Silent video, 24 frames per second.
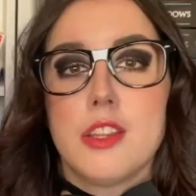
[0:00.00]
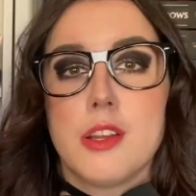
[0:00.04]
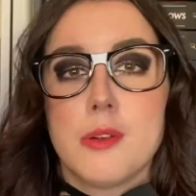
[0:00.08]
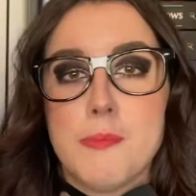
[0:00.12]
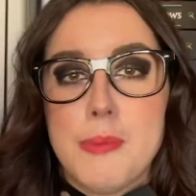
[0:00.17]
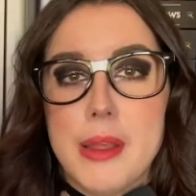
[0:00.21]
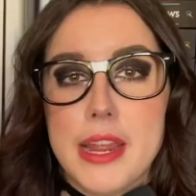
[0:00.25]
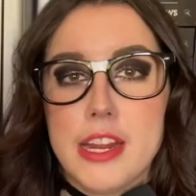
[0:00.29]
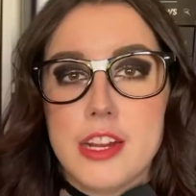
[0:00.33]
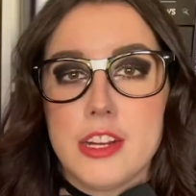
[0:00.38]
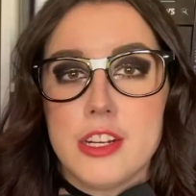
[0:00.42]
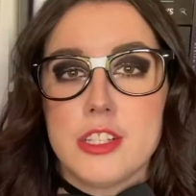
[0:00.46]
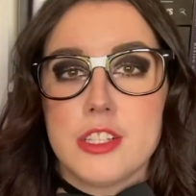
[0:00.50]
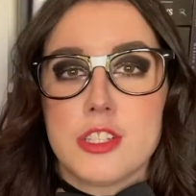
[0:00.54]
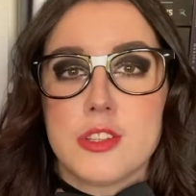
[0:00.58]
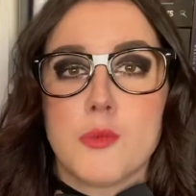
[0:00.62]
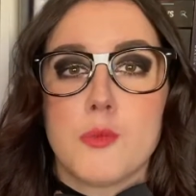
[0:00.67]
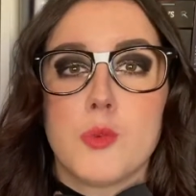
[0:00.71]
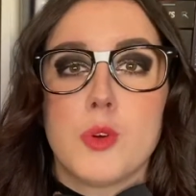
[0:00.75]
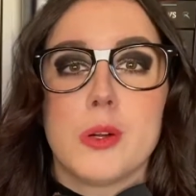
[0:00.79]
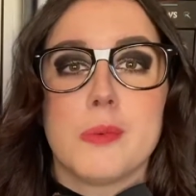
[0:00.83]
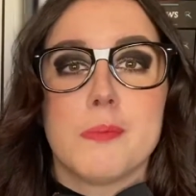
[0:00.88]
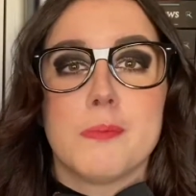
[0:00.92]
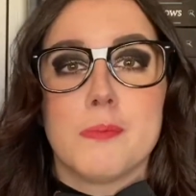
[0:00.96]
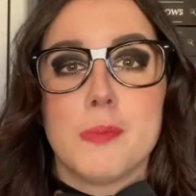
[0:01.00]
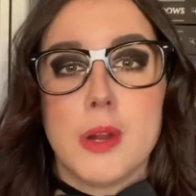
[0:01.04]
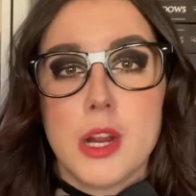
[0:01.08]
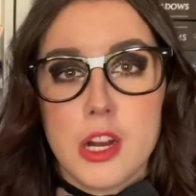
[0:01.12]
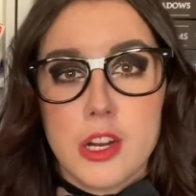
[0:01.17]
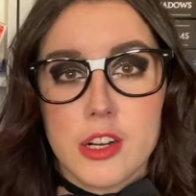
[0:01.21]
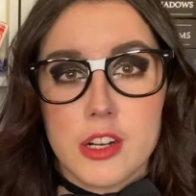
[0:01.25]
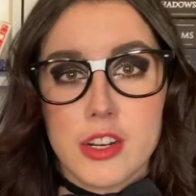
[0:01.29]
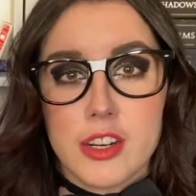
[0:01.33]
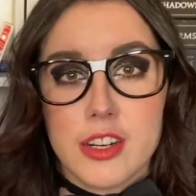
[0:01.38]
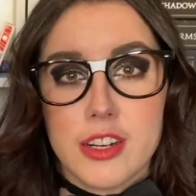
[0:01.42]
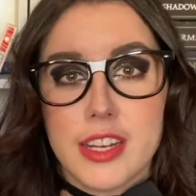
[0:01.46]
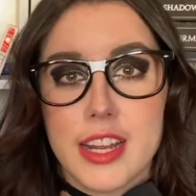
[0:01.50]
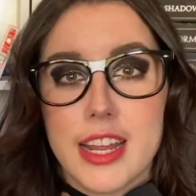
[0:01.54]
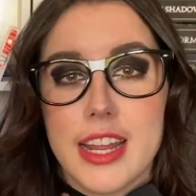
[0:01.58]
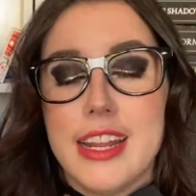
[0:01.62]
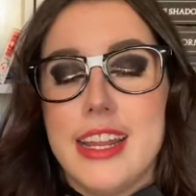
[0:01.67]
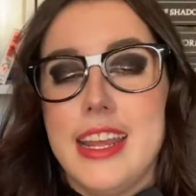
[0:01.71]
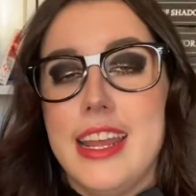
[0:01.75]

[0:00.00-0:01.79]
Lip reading: Their parents were murdered,